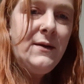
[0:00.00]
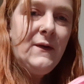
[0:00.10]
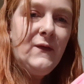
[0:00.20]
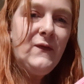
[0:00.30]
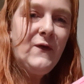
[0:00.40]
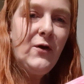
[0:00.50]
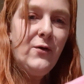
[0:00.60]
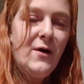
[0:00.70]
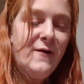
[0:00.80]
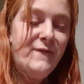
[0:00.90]
So
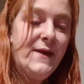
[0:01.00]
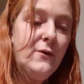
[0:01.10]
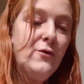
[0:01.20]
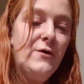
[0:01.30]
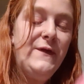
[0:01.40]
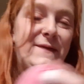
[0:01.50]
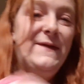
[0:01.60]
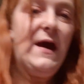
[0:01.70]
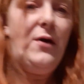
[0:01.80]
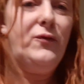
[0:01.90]
I've now got this
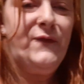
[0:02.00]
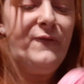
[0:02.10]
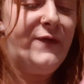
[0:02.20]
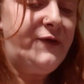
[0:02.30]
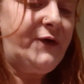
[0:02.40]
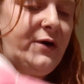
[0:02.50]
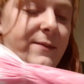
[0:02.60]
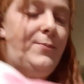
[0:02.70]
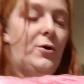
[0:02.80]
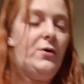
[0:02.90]
out of the dye
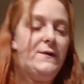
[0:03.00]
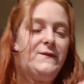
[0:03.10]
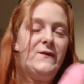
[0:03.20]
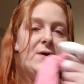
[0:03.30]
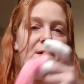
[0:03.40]
pot.